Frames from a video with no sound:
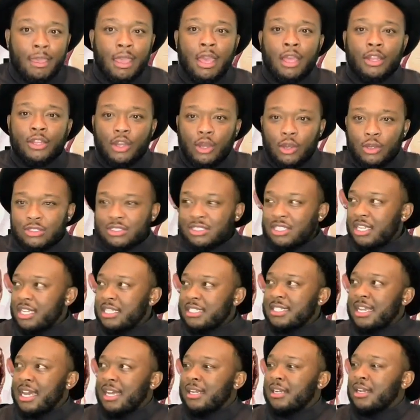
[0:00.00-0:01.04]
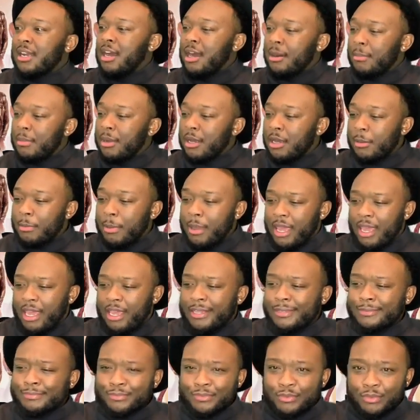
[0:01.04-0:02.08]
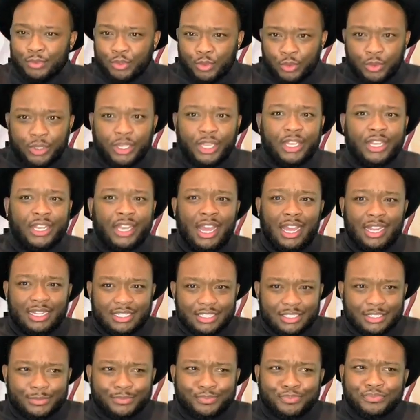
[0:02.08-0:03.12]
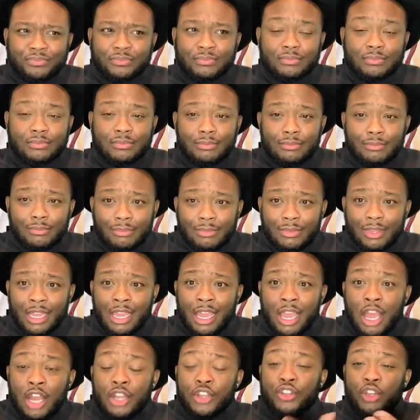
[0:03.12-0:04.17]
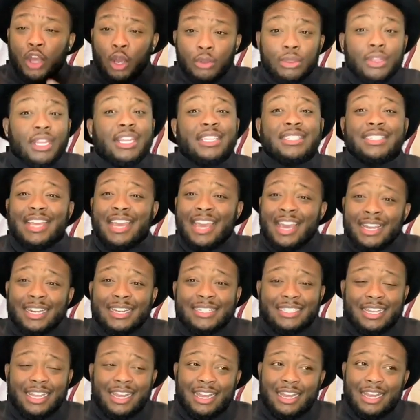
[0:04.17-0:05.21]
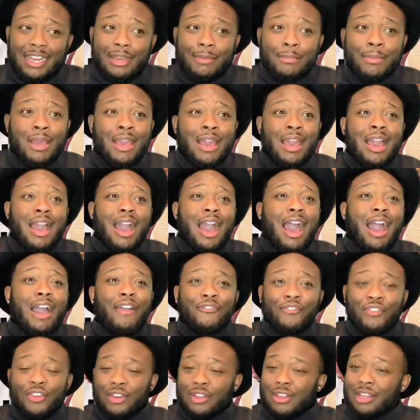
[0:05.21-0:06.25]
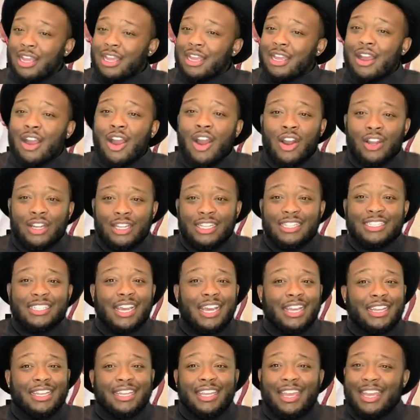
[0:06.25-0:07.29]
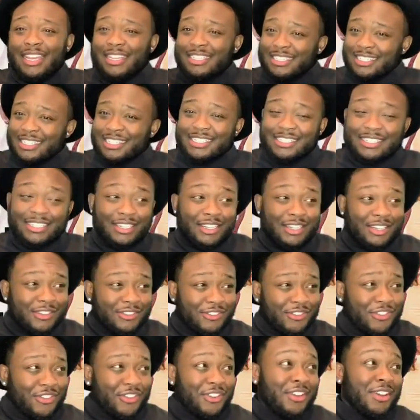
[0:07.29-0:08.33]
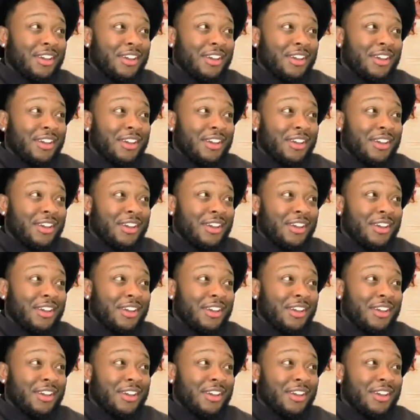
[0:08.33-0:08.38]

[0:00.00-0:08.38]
those things kind of come up and you can kind of know things ahead of time. I feel like all these allegations of